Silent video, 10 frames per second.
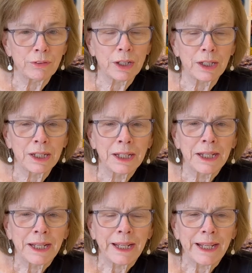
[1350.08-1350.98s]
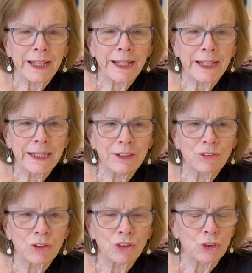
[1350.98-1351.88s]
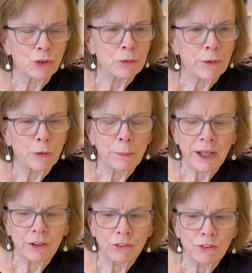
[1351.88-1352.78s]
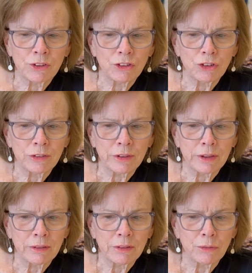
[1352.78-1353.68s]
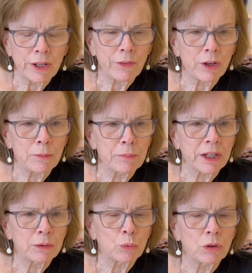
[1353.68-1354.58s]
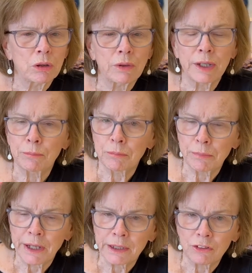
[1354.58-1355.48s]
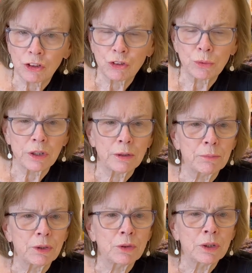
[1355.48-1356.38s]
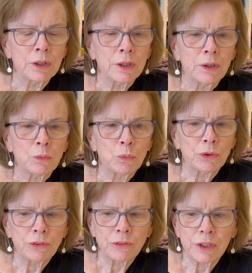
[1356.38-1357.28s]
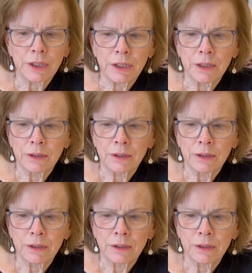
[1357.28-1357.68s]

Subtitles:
fun. And he's going to do some other pattern stitches. And so now that I'm back at work, I'll get back in touch with him and we'll see